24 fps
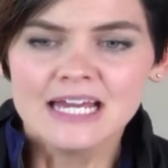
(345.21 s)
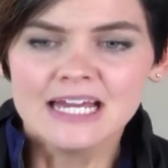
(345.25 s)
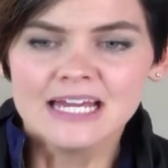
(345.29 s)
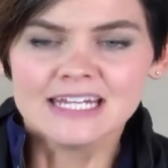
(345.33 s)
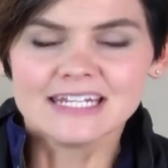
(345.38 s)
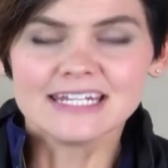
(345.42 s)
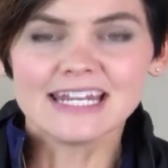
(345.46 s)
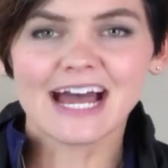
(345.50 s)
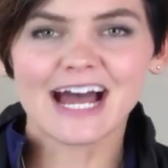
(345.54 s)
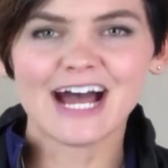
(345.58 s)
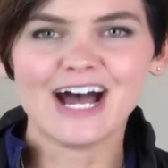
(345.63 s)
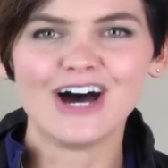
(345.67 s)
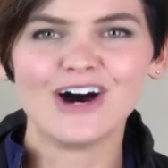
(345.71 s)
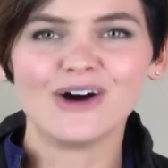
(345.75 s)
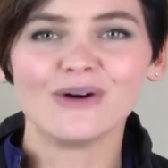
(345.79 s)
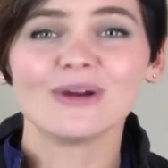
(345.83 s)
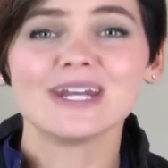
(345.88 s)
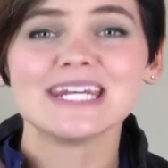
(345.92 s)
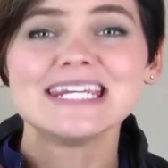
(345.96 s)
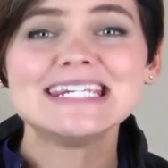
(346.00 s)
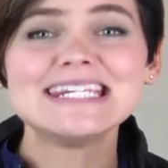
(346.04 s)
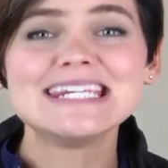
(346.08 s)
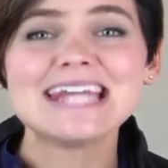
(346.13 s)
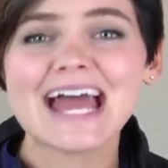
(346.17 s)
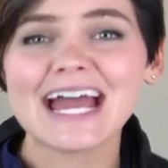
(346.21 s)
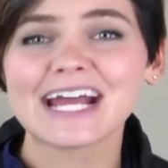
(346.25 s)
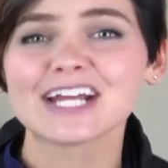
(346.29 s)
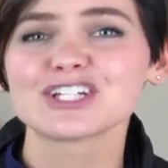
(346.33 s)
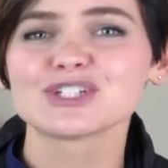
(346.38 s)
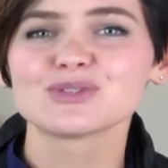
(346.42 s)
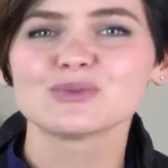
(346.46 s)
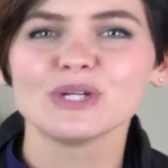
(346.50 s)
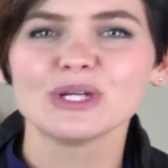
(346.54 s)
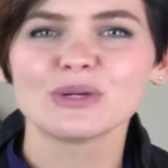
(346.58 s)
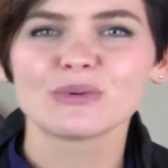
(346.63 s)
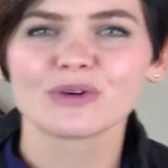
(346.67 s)
Now,
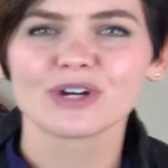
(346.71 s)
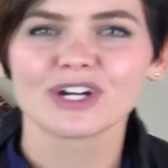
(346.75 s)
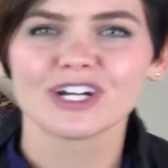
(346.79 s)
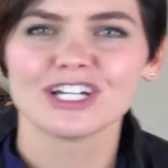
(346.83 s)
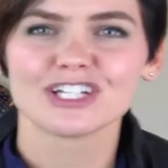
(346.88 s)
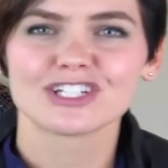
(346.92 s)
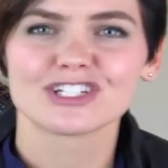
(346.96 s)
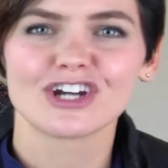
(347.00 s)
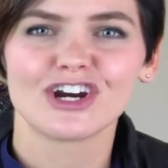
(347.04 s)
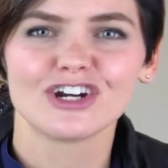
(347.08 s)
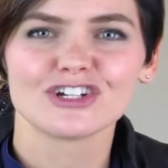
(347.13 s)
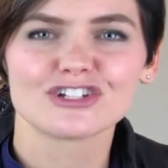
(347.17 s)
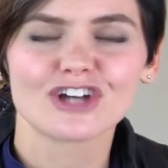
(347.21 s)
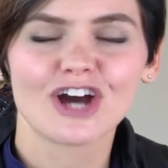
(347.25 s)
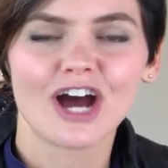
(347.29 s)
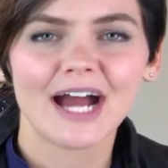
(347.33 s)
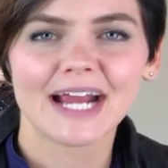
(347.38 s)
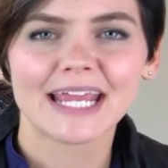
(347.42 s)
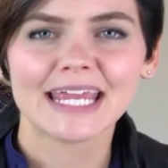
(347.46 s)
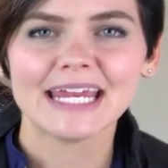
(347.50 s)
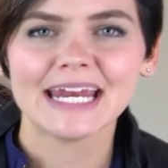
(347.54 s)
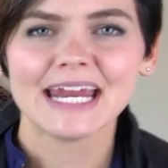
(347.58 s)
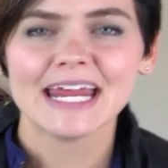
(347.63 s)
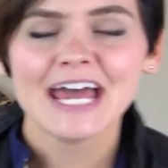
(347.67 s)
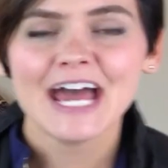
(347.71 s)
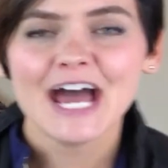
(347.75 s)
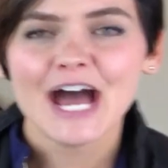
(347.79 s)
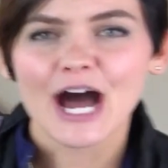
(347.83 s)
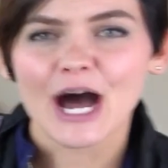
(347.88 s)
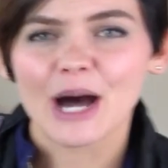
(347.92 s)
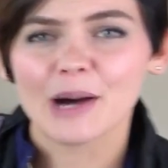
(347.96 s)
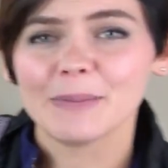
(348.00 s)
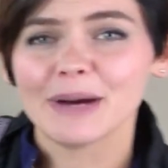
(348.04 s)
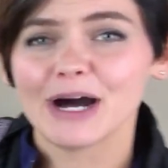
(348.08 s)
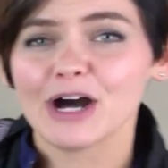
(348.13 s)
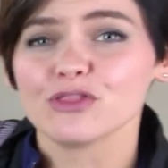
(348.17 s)
next week we're going to start talking
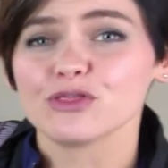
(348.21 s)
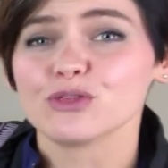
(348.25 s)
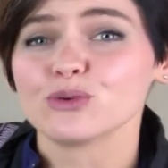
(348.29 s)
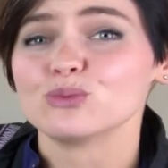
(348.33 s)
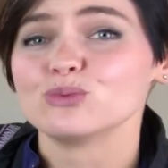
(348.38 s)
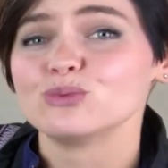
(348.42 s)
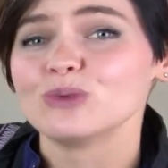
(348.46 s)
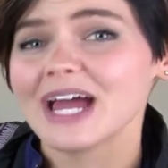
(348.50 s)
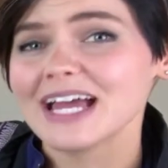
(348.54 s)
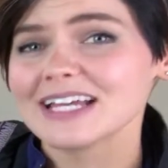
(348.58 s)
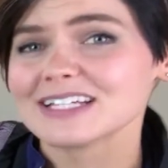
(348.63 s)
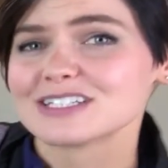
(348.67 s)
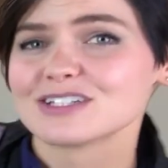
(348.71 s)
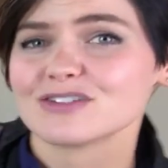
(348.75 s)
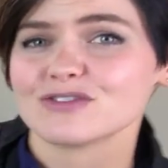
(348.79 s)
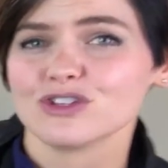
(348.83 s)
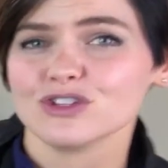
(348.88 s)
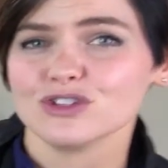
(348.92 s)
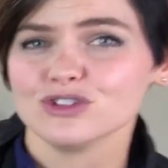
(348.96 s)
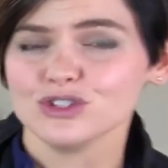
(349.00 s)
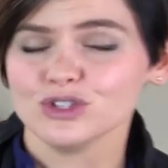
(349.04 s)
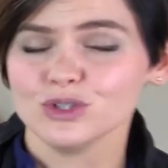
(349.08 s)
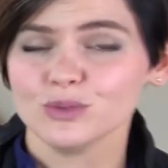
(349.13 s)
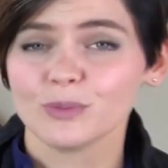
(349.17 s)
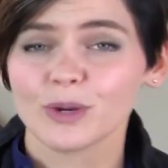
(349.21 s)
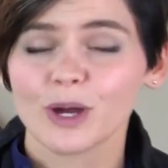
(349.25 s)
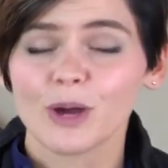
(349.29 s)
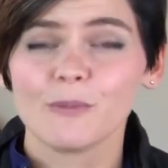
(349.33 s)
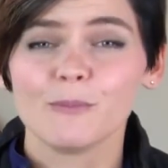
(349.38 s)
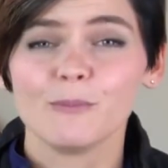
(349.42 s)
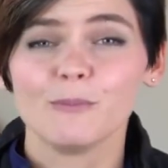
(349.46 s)
about the rest of the loop,